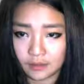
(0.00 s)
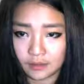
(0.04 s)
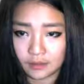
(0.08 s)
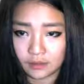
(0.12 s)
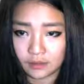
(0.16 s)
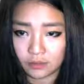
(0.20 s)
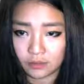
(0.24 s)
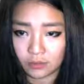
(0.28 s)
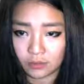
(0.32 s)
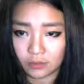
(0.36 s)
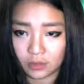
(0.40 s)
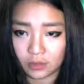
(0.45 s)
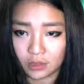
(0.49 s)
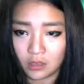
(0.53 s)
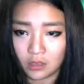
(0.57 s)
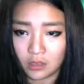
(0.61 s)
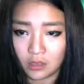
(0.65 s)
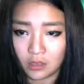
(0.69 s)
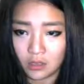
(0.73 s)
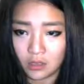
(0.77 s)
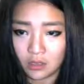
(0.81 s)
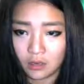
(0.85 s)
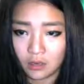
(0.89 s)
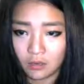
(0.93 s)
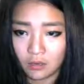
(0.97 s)
is 3,
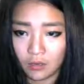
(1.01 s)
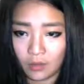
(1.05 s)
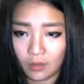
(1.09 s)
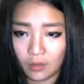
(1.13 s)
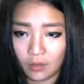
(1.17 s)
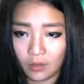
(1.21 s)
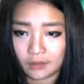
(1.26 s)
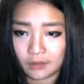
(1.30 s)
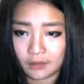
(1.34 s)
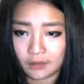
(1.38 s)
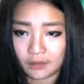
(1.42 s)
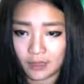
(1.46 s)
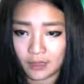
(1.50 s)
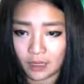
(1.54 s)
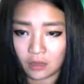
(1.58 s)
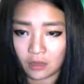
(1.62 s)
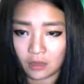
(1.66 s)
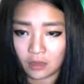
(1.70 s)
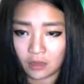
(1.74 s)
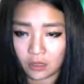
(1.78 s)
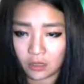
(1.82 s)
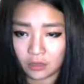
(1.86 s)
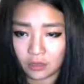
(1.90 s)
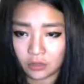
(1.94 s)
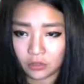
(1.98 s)
y is
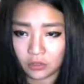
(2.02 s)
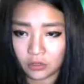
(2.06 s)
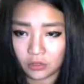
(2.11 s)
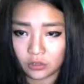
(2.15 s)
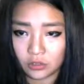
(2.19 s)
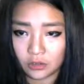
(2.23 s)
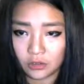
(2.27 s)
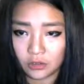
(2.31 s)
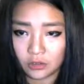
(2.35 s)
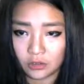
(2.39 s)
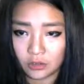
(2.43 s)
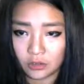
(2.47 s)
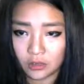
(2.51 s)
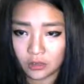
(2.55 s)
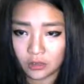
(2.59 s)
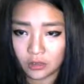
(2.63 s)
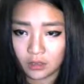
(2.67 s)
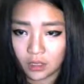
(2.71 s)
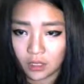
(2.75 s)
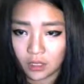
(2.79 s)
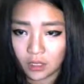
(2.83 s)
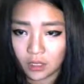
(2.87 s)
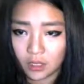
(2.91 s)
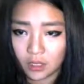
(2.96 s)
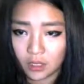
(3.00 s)
now 100.
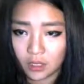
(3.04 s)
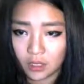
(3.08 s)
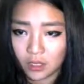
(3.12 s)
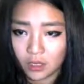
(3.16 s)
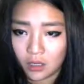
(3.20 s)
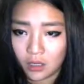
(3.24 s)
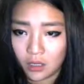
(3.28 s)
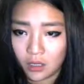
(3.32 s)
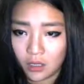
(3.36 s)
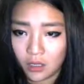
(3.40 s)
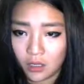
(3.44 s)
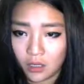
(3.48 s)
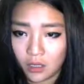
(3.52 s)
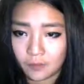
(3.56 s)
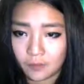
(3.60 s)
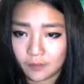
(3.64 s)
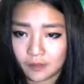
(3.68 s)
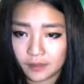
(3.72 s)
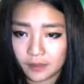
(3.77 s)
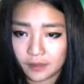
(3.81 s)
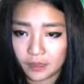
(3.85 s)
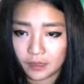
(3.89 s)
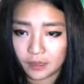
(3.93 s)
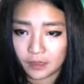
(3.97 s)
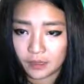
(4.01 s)

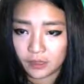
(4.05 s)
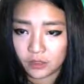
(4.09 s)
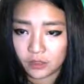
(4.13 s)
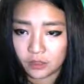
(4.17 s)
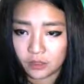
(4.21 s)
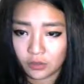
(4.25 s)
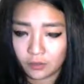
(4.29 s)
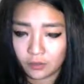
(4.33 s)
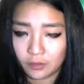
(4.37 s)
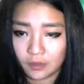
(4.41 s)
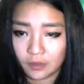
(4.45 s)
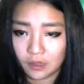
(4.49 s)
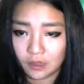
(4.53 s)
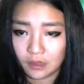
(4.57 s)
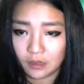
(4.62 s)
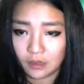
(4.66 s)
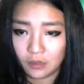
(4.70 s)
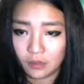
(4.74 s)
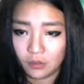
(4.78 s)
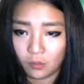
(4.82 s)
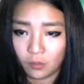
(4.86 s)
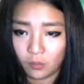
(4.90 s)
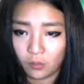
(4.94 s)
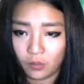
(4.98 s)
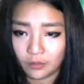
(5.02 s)
Z should be
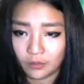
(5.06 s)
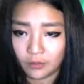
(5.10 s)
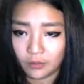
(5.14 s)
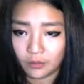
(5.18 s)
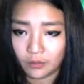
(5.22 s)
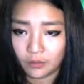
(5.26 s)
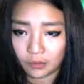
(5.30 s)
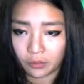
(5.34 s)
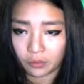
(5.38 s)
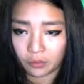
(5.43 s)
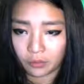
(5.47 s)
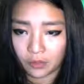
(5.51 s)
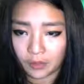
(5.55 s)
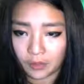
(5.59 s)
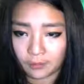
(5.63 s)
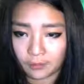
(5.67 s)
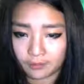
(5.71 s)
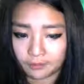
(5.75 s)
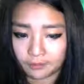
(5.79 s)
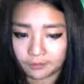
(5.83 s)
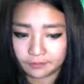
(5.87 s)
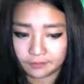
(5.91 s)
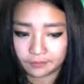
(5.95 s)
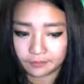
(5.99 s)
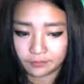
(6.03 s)
103.
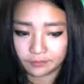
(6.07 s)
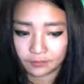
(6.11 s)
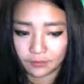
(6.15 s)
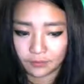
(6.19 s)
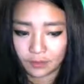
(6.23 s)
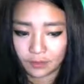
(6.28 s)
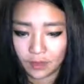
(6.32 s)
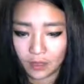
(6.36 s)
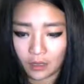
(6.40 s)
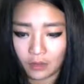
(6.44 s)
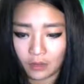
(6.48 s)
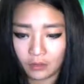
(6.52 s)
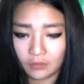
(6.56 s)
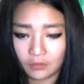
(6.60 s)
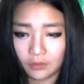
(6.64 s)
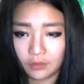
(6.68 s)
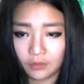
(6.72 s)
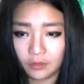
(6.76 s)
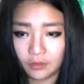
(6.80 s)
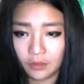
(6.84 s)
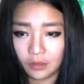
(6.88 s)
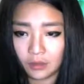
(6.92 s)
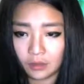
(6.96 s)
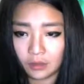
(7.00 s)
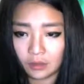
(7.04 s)

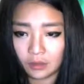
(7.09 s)
However,